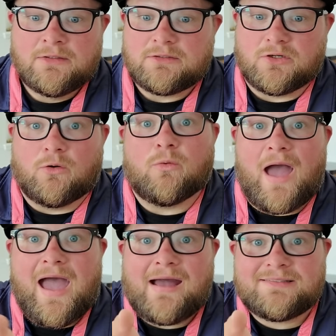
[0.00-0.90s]
you know
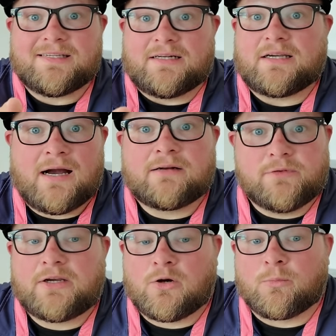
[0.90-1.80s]
ads in it kind of
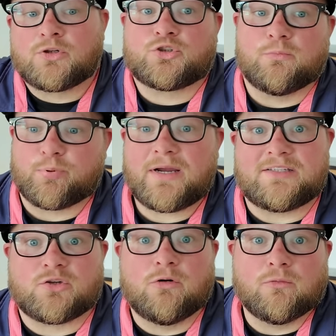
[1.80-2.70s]
like commercial breaks
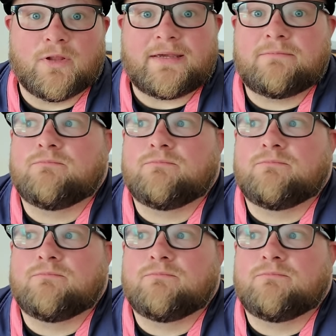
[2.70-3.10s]
so like